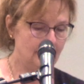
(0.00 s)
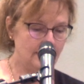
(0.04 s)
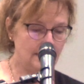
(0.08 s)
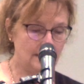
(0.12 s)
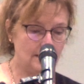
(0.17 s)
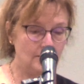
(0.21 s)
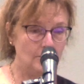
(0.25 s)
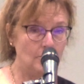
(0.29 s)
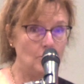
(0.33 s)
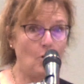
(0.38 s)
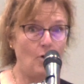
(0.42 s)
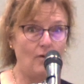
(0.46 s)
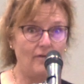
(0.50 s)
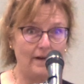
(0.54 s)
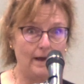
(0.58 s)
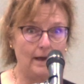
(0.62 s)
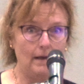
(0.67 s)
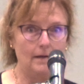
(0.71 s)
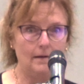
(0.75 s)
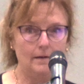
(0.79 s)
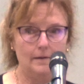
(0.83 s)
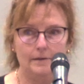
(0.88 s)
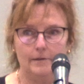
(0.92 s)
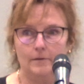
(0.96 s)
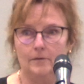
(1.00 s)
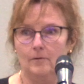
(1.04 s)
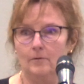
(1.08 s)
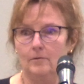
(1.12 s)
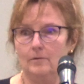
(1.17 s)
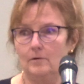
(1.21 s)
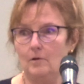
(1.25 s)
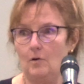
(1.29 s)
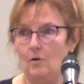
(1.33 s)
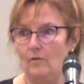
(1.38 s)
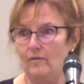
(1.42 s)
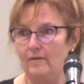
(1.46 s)
the novel,
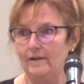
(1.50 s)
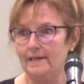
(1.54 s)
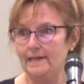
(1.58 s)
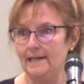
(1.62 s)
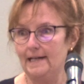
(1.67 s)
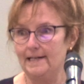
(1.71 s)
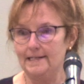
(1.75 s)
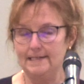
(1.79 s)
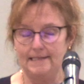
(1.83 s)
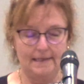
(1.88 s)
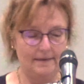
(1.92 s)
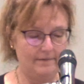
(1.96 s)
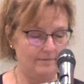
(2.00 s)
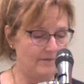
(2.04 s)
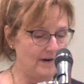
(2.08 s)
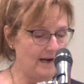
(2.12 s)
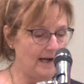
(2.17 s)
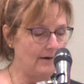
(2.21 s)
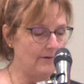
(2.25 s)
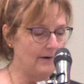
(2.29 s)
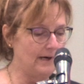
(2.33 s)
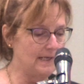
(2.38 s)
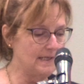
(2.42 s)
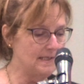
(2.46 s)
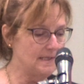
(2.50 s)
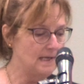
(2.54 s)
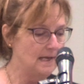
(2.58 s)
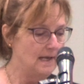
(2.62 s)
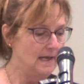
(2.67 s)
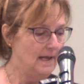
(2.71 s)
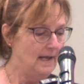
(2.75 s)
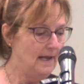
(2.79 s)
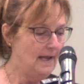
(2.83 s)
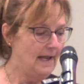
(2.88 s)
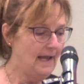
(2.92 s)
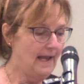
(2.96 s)
COVID-19 virus,
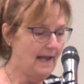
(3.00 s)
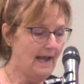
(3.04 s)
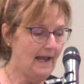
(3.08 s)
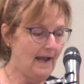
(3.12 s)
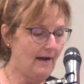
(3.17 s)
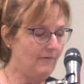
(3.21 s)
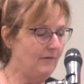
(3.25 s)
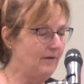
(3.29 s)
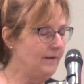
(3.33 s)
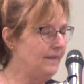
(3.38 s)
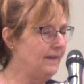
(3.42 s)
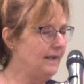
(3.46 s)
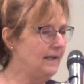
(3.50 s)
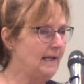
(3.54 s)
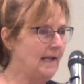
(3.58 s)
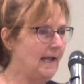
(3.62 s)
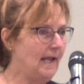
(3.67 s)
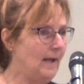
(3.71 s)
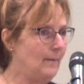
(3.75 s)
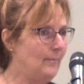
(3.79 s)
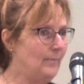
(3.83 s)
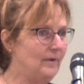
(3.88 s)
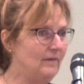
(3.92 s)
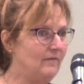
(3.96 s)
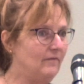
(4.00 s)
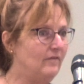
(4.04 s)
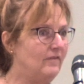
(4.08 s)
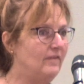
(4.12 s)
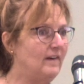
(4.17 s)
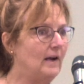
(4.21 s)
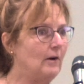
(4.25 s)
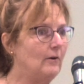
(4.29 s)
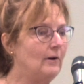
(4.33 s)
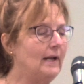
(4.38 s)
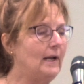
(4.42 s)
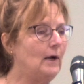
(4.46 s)
everything happened
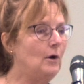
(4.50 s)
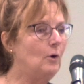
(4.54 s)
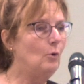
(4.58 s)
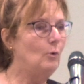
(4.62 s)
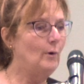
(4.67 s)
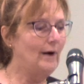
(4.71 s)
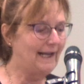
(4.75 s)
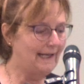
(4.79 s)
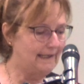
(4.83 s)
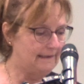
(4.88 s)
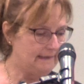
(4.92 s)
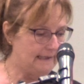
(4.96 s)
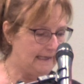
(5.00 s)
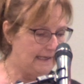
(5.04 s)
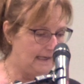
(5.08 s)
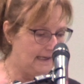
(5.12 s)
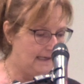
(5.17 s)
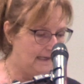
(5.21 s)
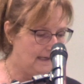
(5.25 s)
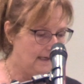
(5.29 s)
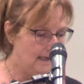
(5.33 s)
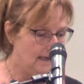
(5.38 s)
very quickly,